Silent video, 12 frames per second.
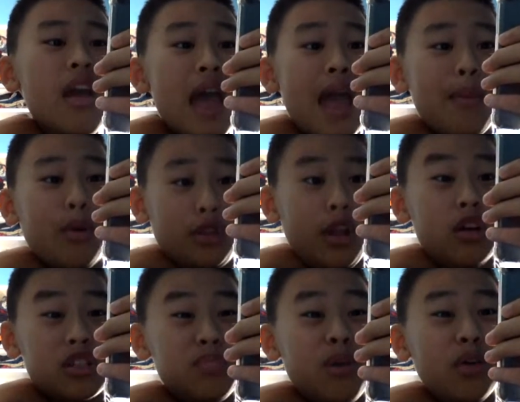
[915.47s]
enable
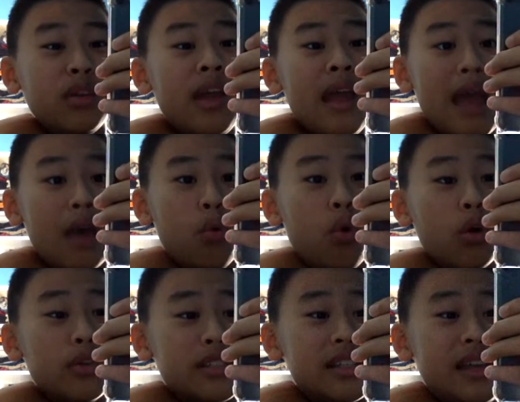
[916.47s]
lost mode, and or
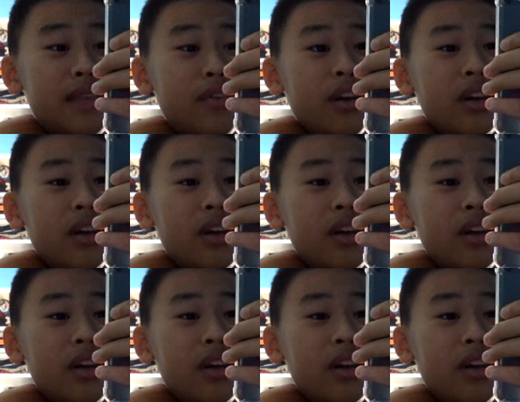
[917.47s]
receive